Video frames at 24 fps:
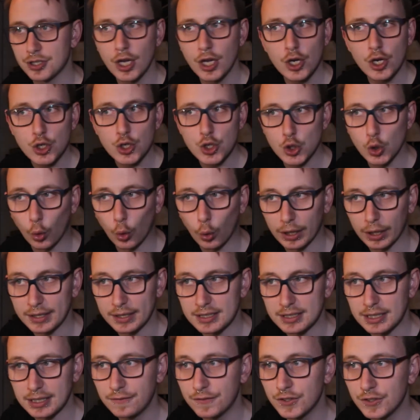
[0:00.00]
shortlisted
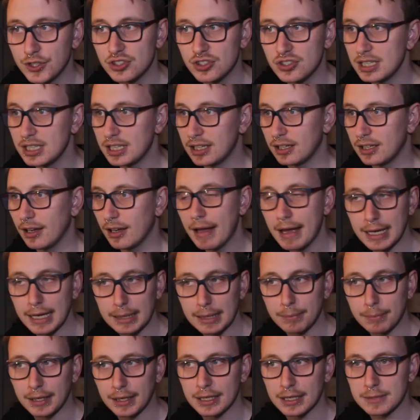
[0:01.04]
for senior
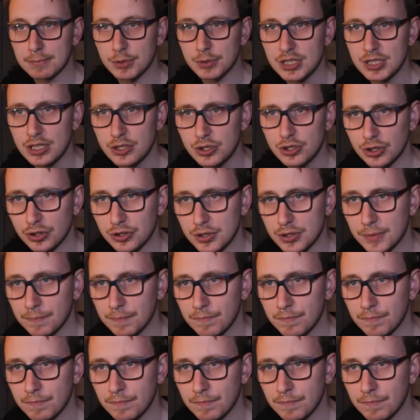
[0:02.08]
APS positions,